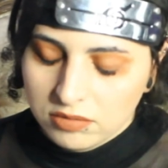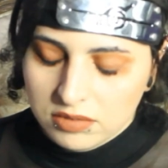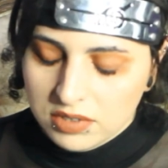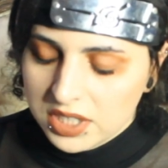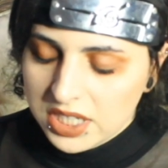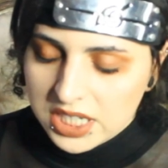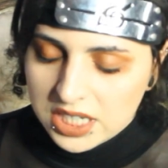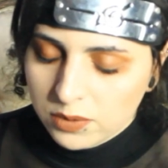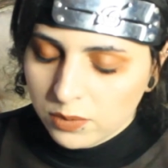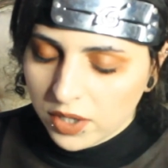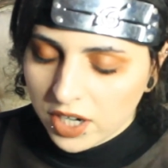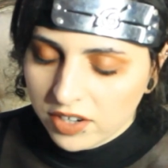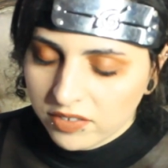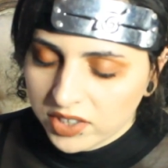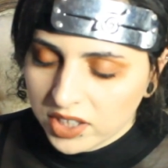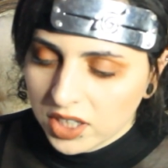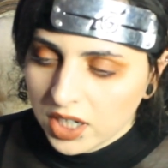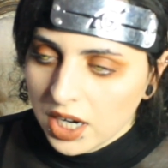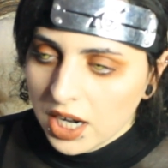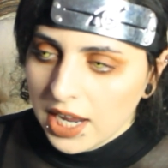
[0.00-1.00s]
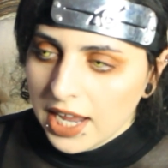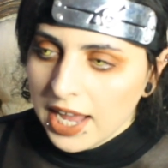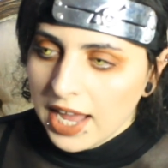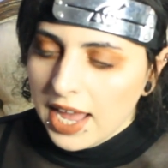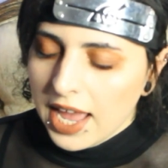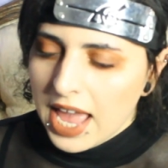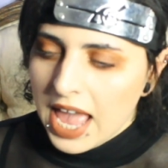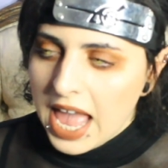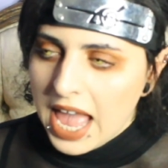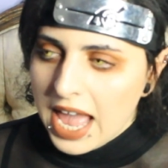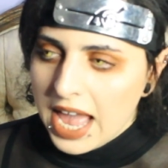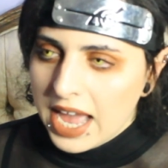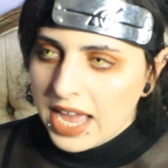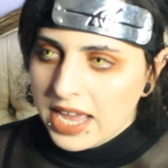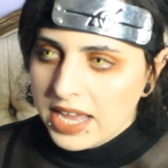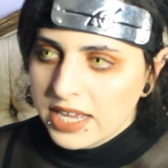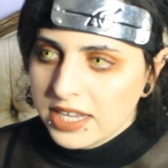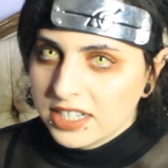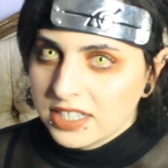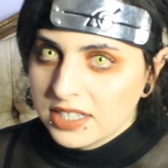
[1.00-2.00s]
D, whatever.
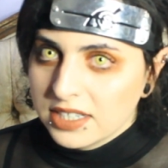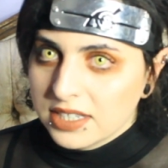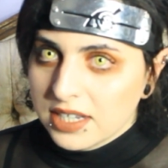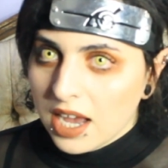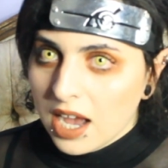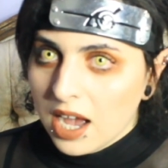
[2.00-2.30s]
And